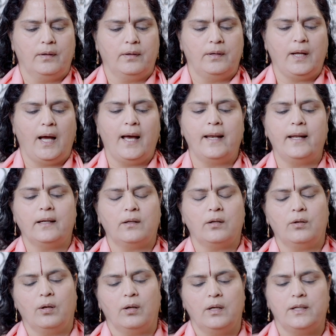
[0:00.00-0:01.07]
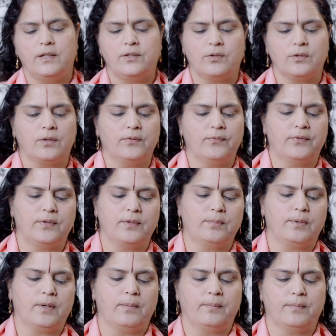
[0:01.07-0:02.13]
direct knowledge of the
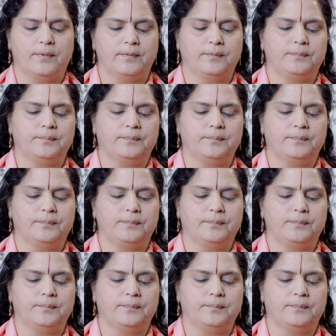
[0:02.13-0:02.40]
Brahm.